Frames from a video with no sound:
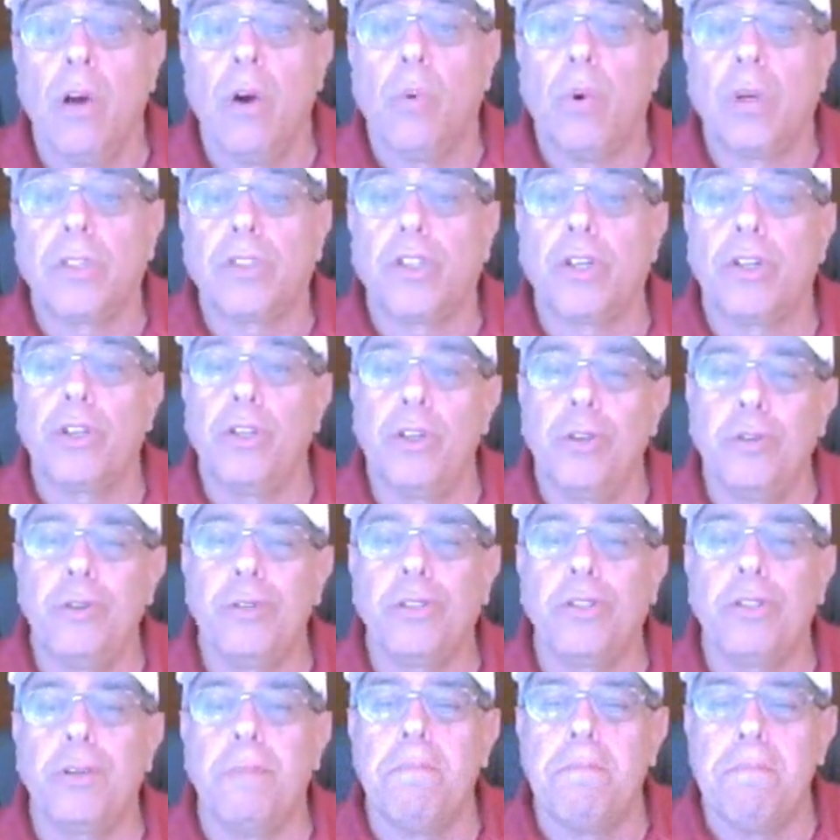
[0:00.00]
which are
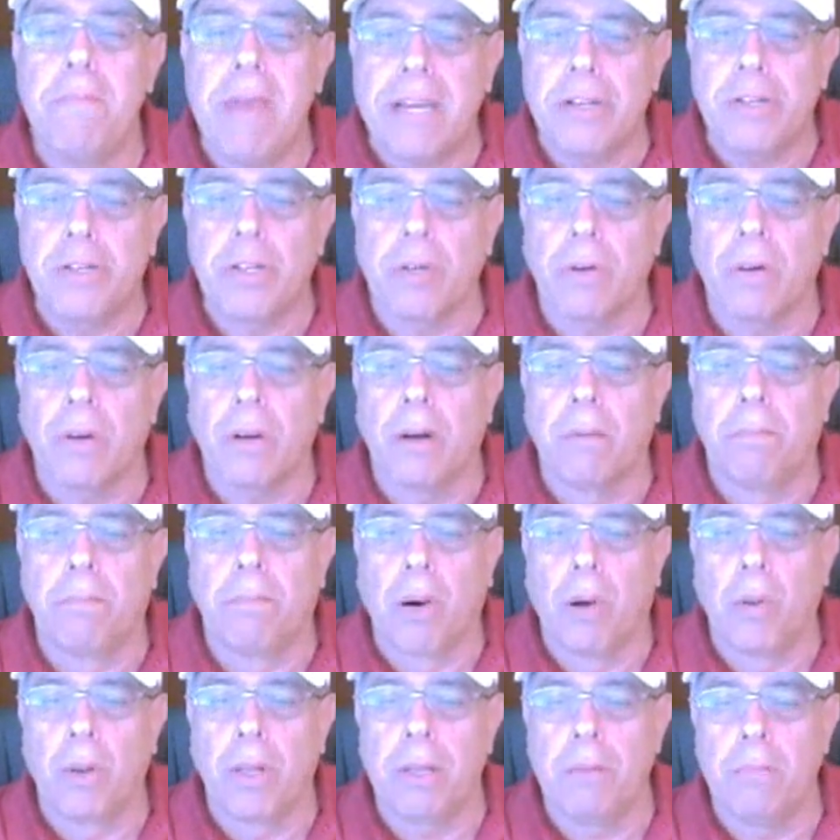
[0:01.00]
used to measure a
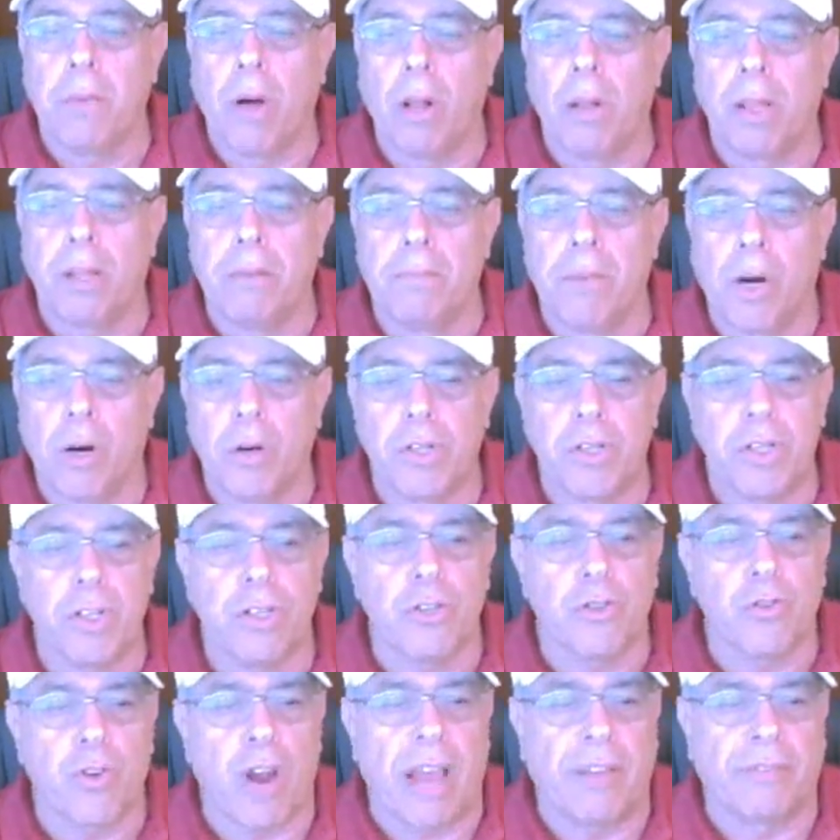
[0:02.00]
bowling ball in
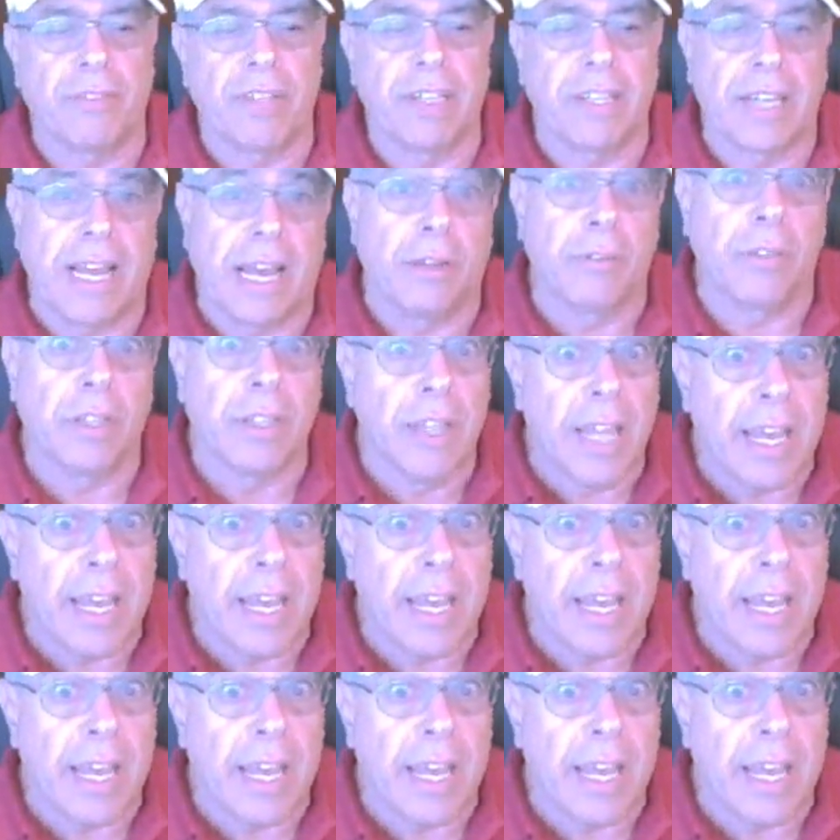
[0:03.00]
motion traveling down the